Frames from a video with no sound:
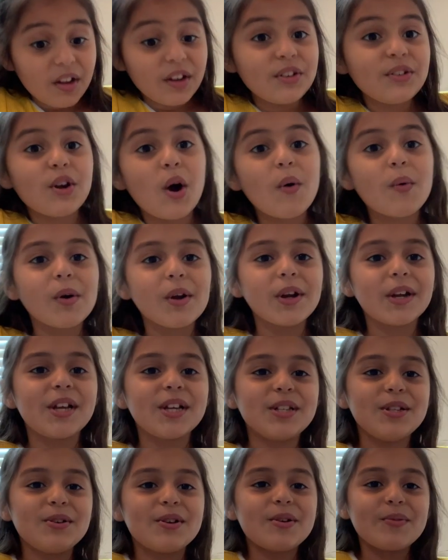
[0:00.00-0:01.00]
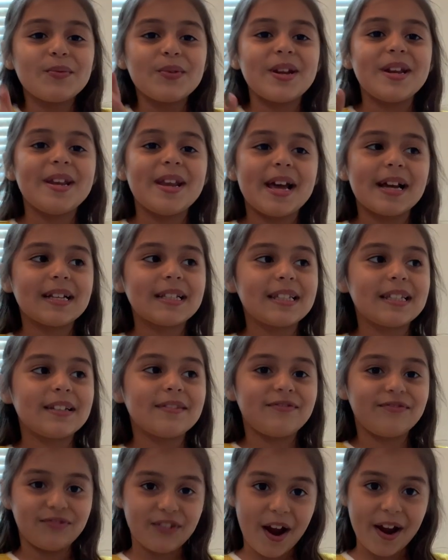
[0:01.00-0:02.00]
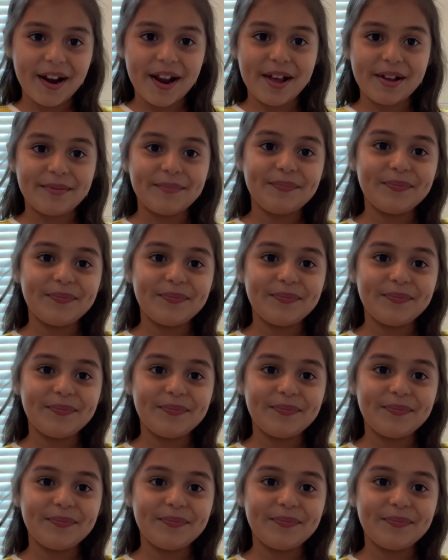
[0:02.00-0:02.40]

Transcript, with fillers: don't worry, because you can win next Friday.